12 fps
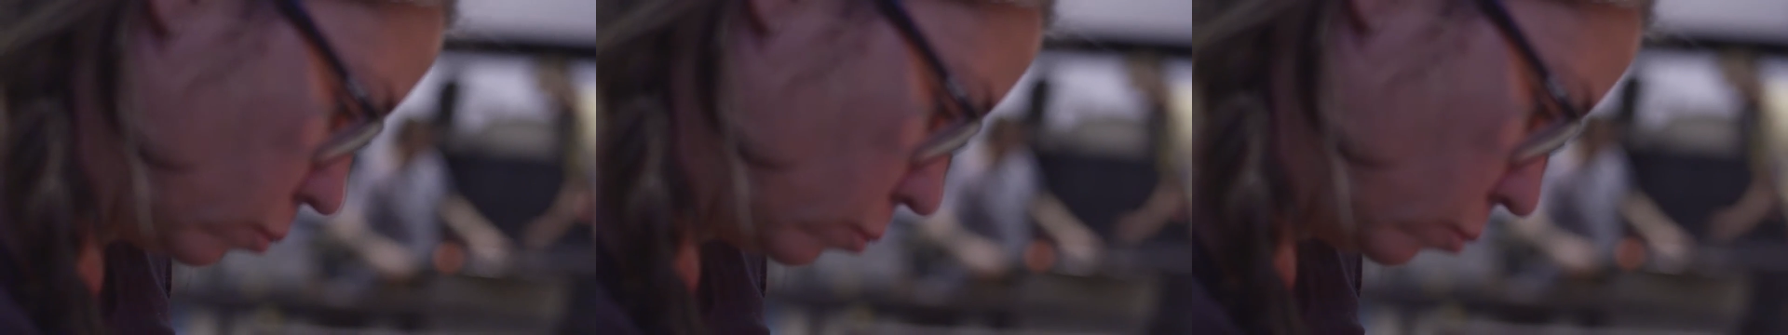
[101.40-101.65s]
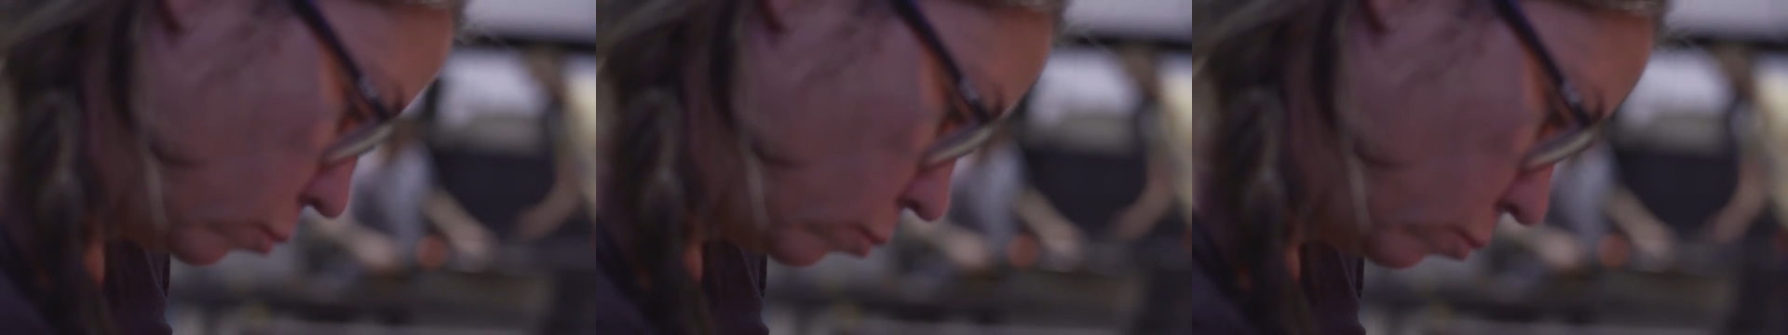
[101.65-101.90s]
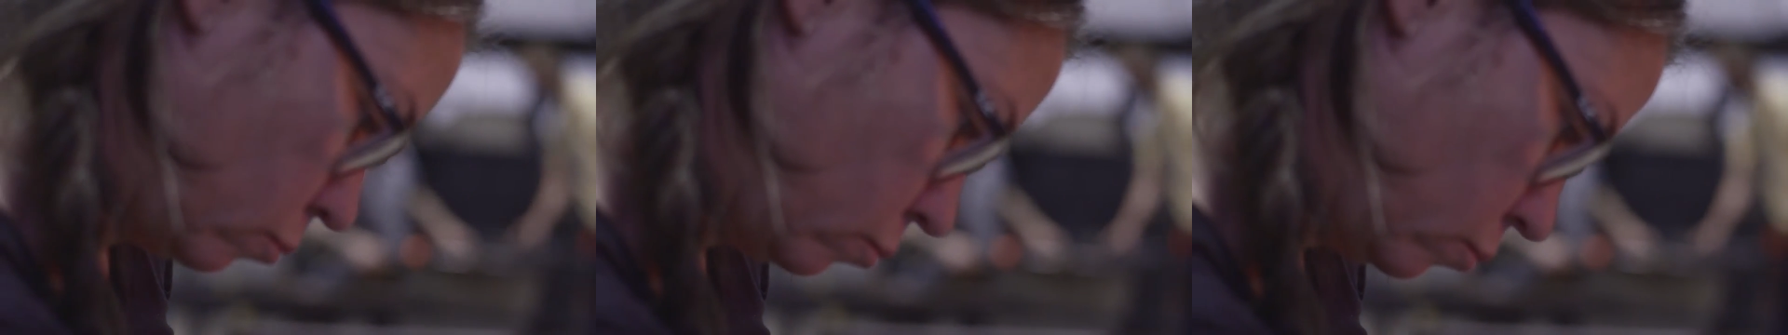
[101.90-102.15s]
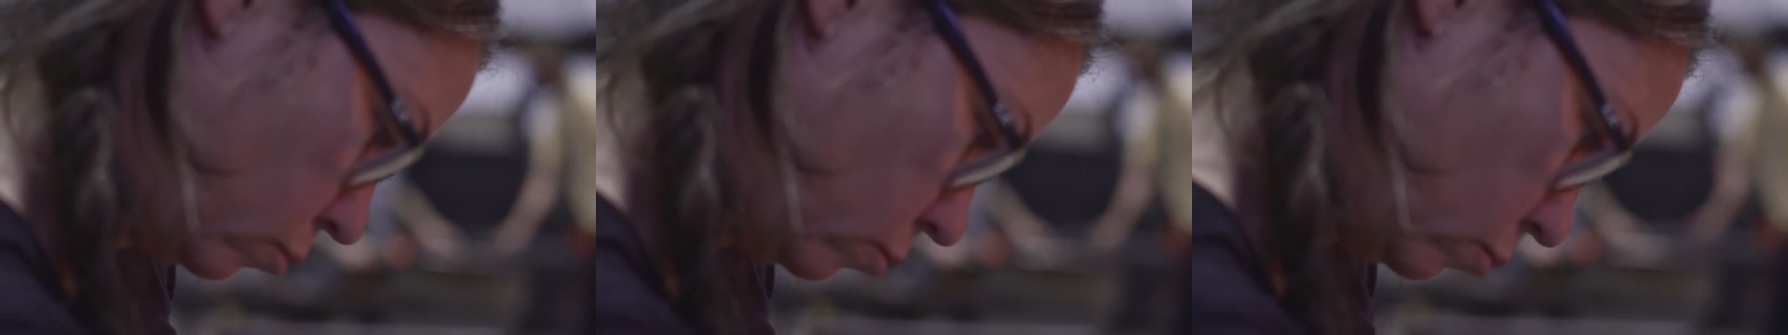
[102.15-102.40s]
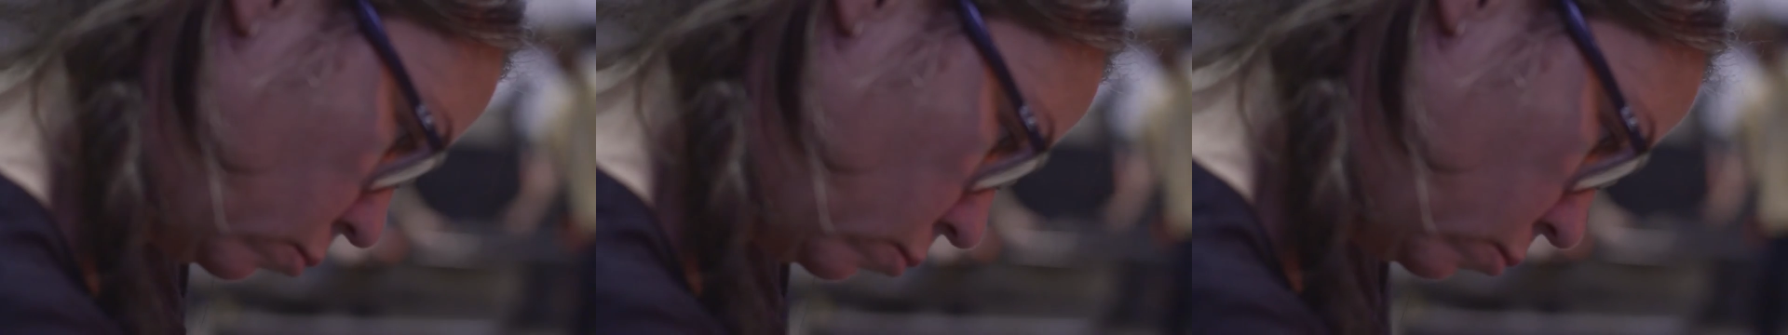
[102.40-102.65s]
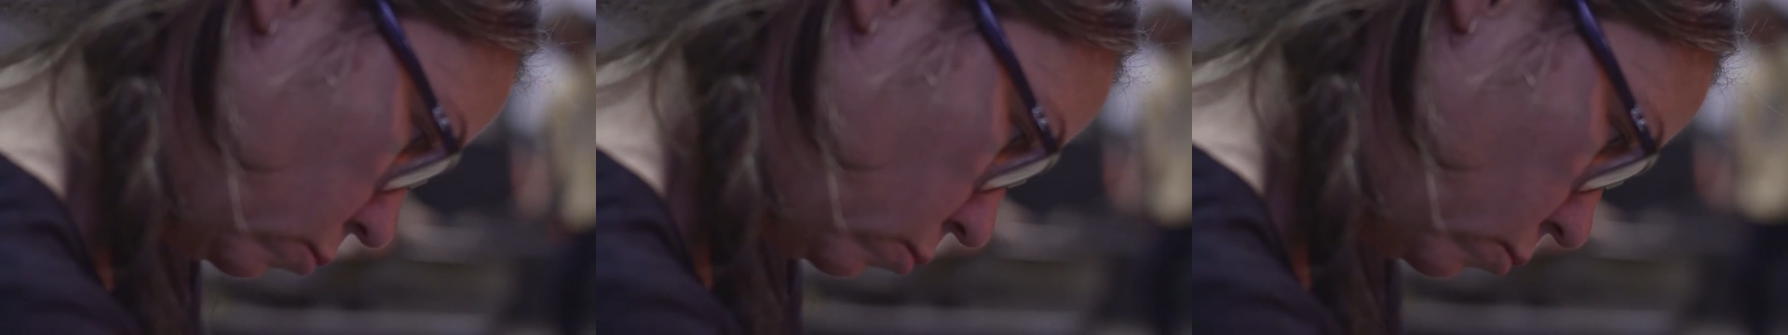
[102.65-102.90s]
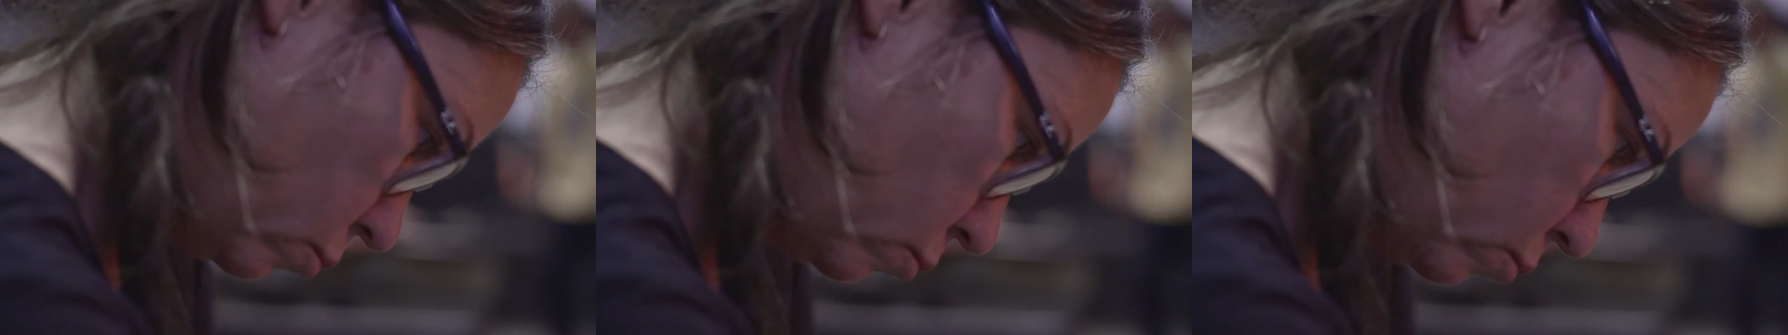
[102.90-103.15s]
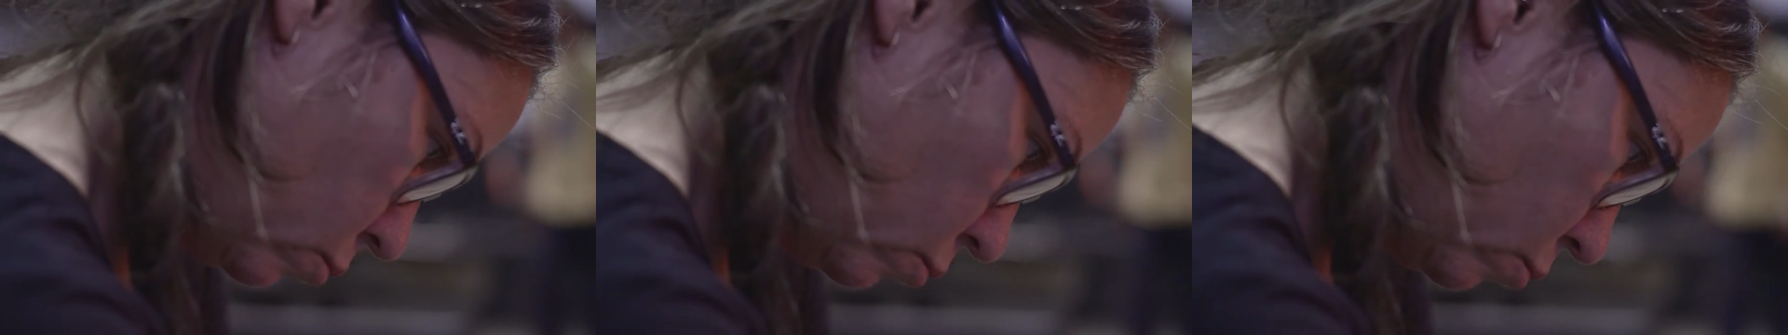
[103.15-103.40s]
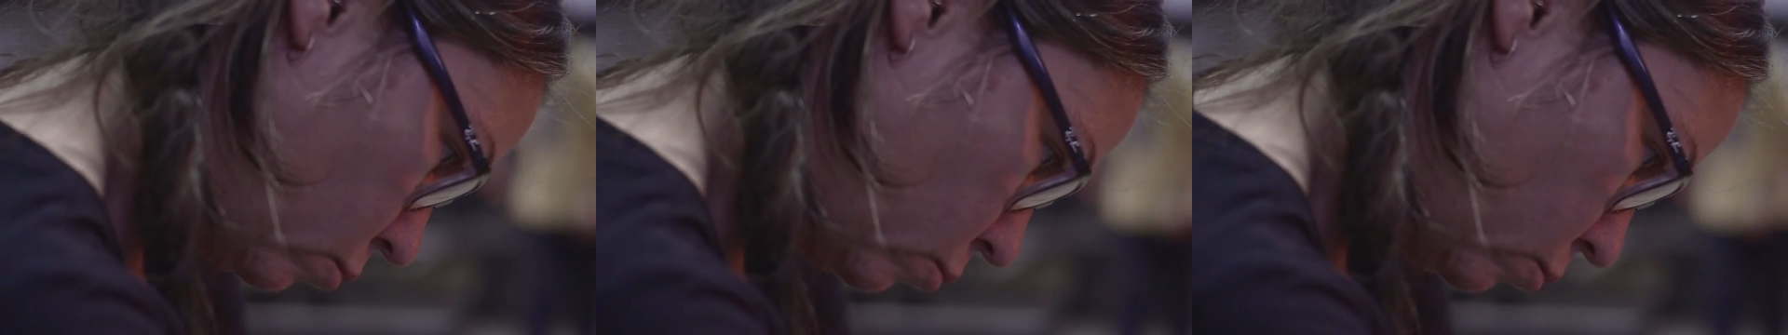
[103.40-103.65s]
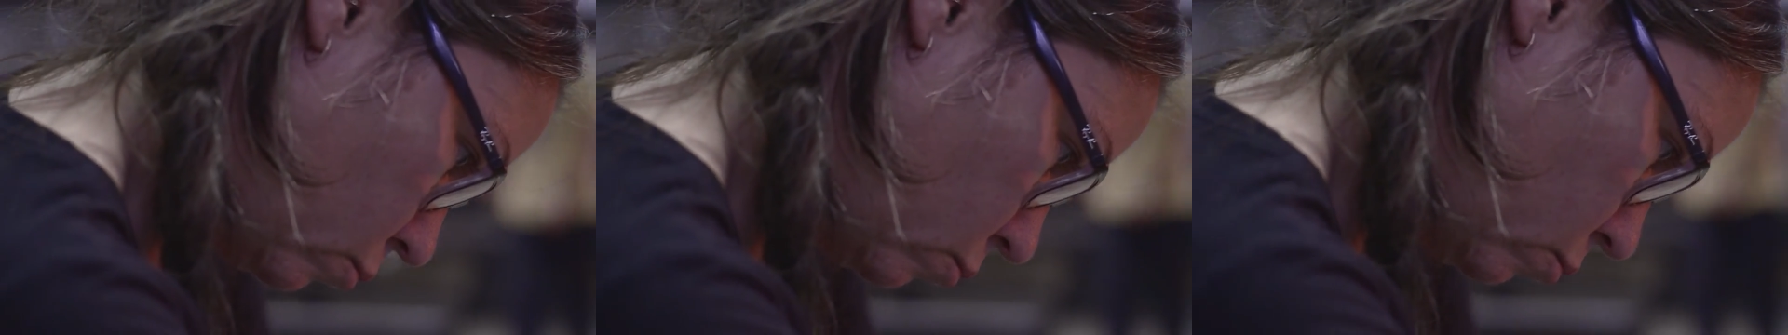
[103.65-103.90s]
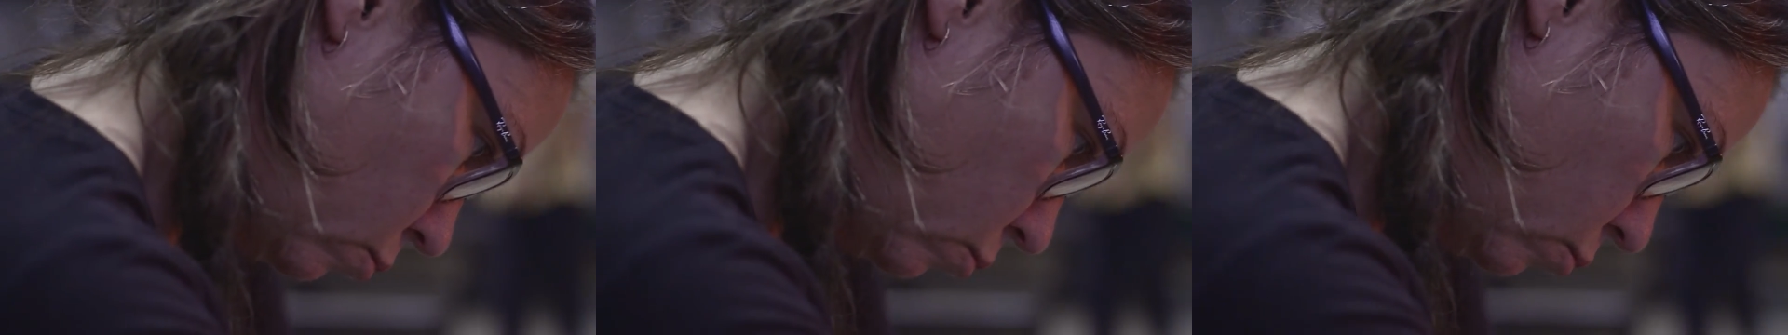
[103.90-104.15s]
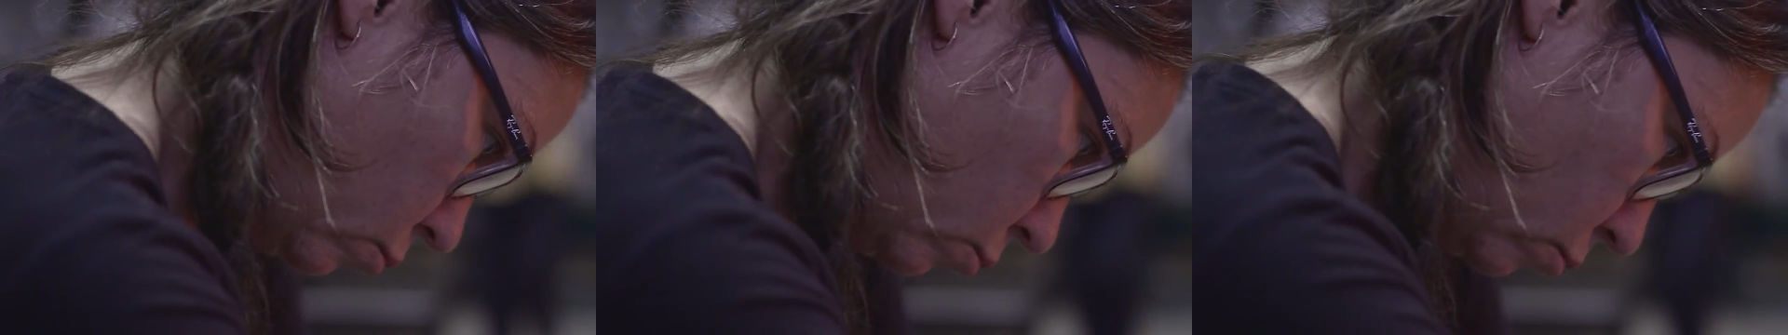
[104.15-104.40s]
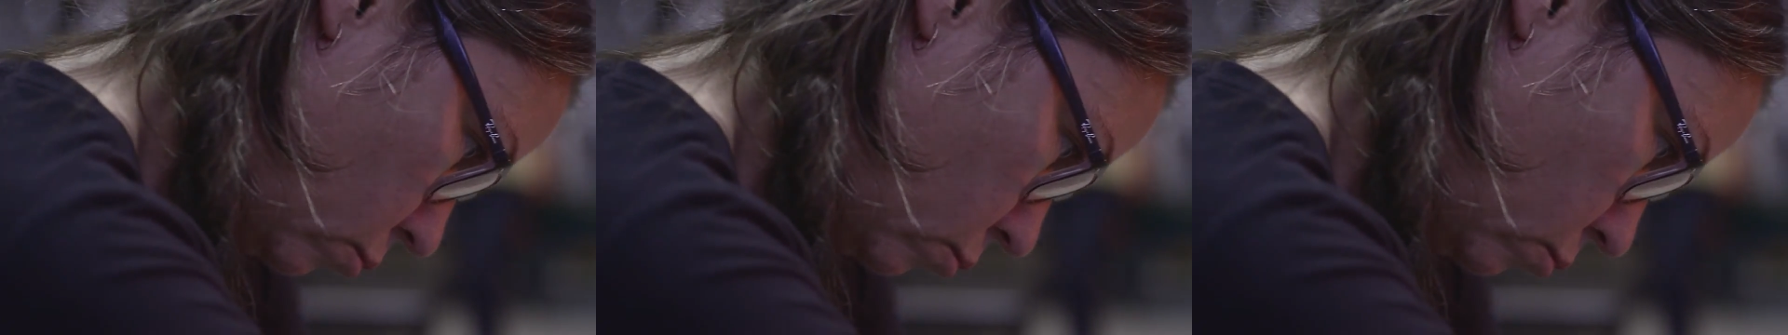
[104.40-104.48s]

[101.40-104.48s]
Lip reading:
Nobody's mouth can be seen.